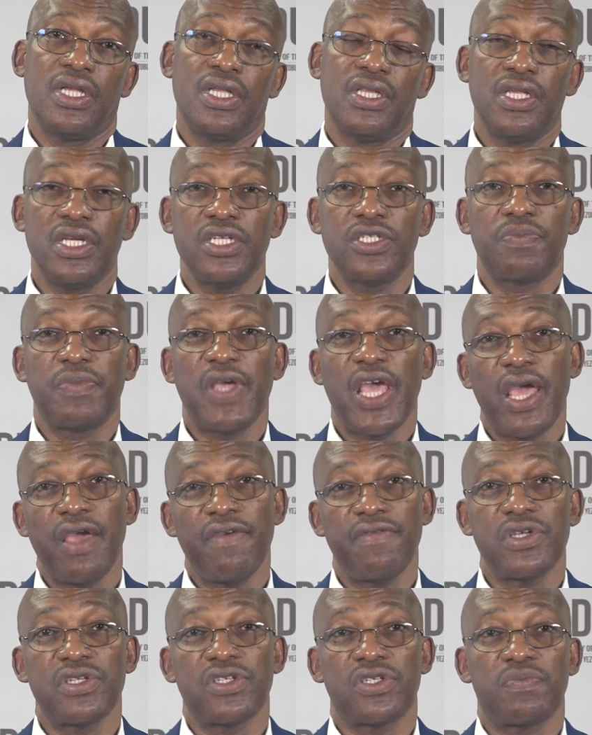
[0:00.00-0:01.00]
These
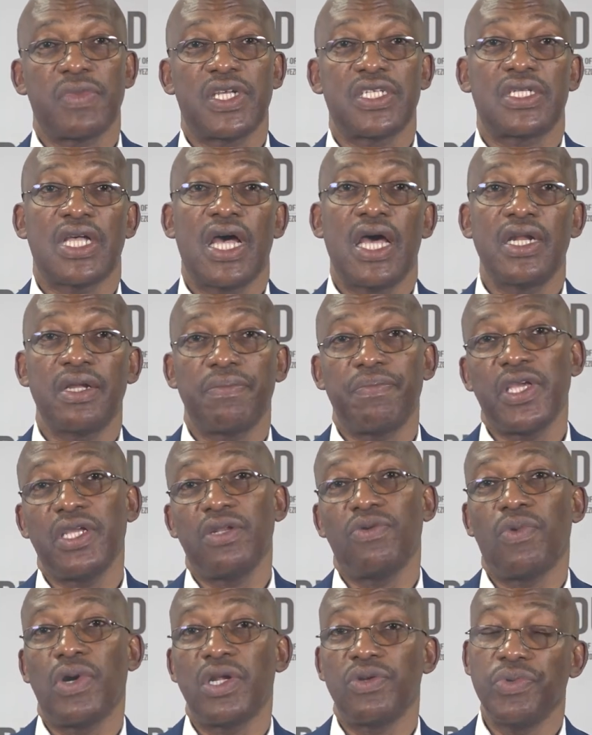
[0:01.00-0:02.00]
behaviors must
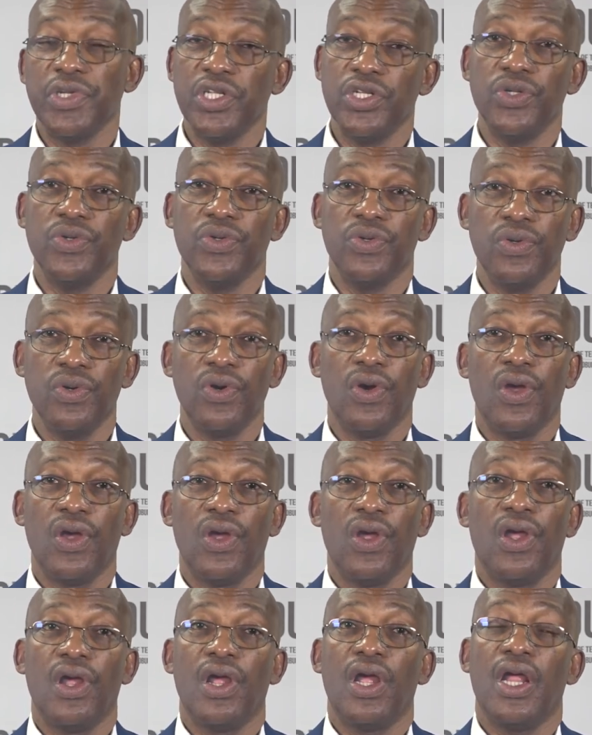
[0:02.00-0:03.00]
underpin what we do
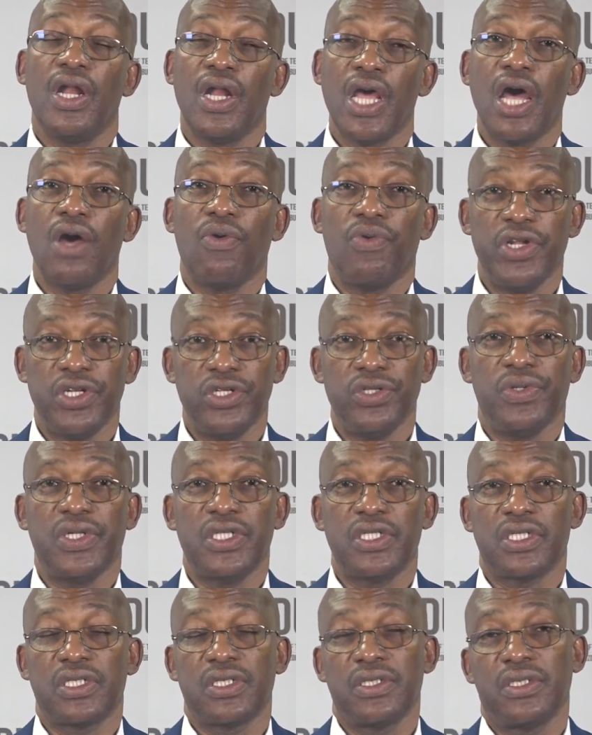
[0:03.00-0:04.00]
and how we do it.